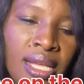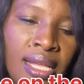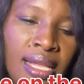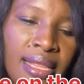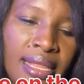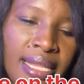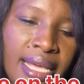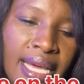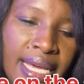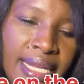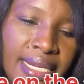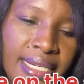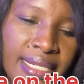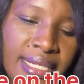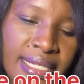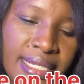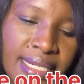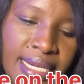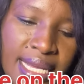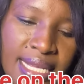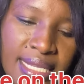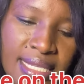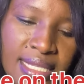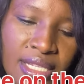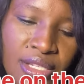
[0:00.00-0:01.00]
Then the
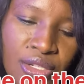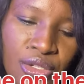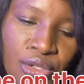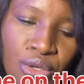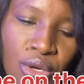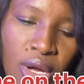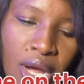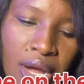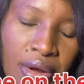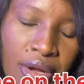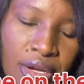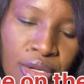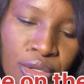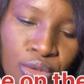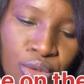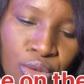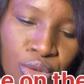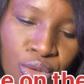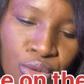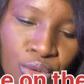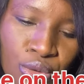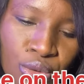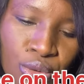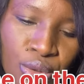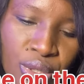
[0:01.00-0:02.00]
next thing you are going to
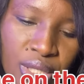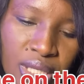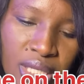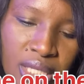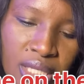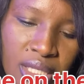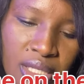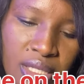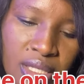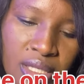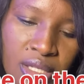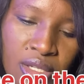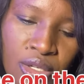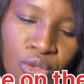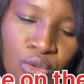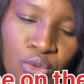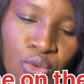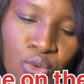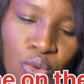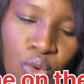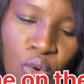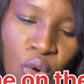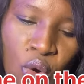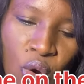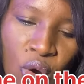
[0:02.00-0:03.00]
do is
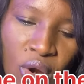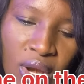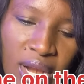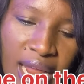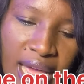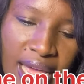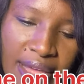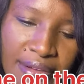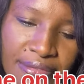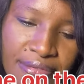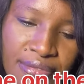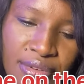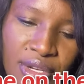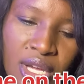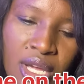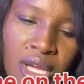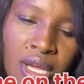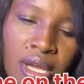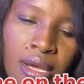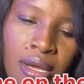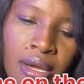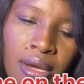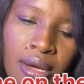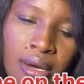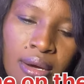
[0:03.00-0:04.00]
to go live.
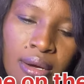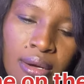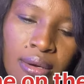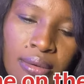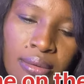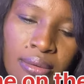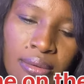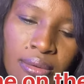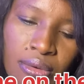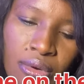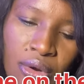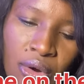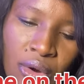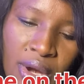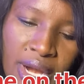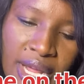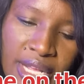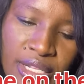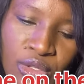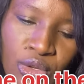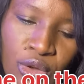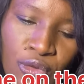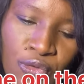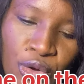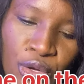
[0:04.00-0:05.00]
All
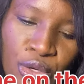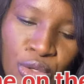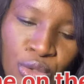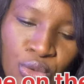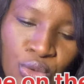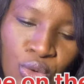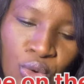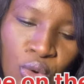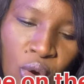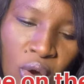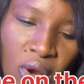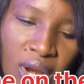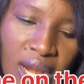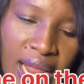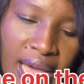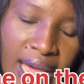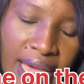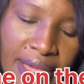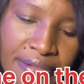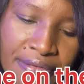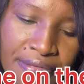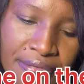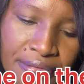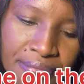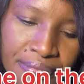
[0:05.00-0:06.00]
right, so for you to go
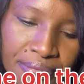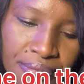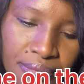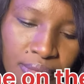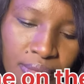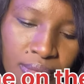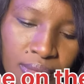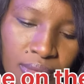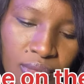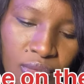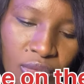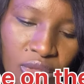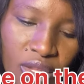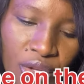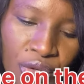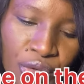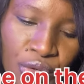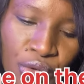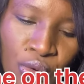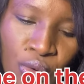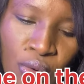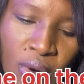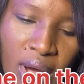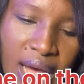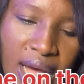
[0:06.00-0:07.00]
live,
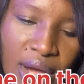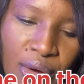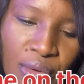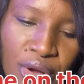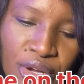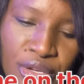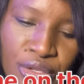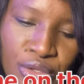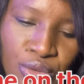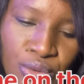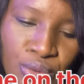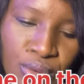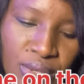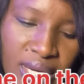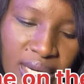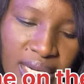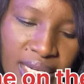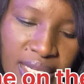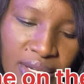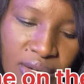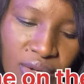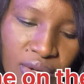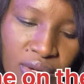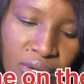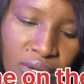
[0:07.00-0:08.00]
you are going to
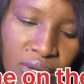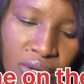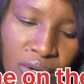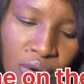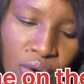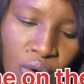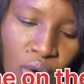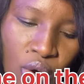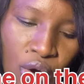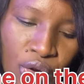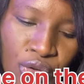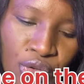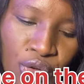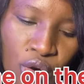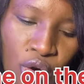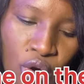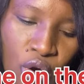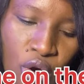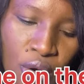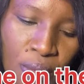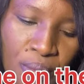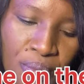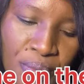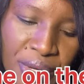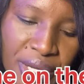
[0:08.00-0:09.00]
click on your
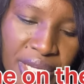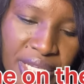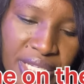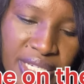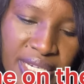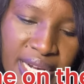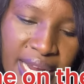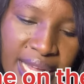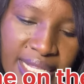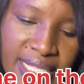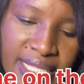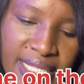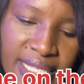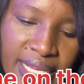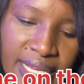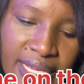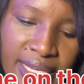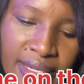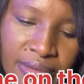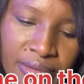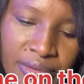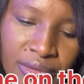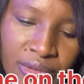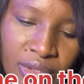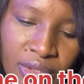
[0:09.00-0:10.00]
home page right here.